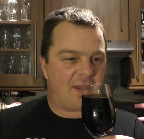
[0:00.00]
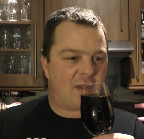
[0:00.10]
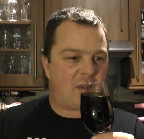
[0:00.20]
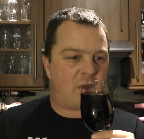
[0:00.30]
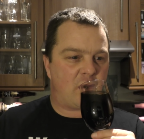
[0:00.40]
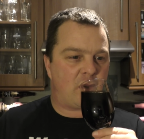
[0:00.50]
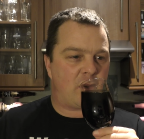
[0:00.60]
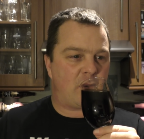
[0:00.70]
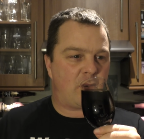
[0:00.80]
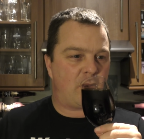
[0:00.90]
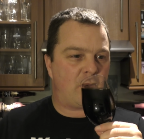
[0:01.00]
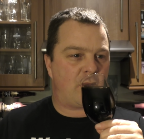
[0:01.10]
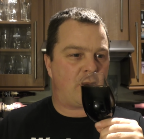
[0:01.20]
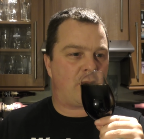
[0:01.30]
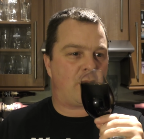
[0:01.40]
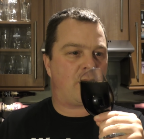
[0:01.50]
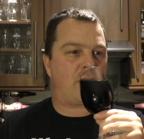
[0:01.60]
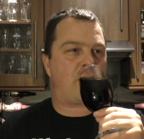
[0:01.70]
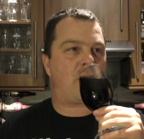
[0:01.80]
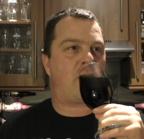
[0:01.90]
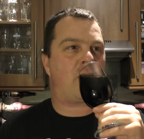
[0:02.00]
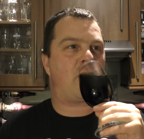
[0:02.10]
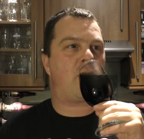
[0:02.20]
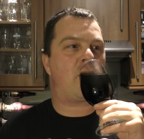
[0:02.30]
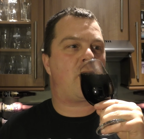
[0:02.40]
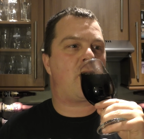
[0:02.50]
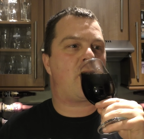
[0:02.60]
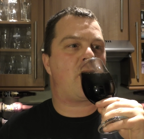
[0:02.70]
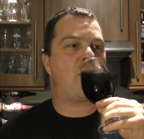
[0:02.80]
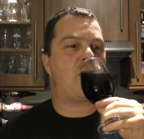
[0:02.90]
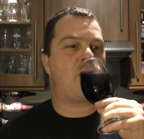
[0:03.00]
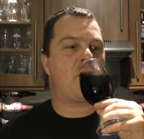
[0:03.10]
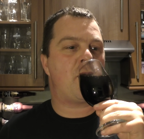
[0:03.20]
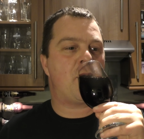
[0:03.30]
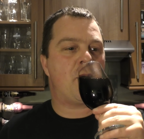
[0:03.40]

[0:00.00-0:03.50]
Nobody speaks.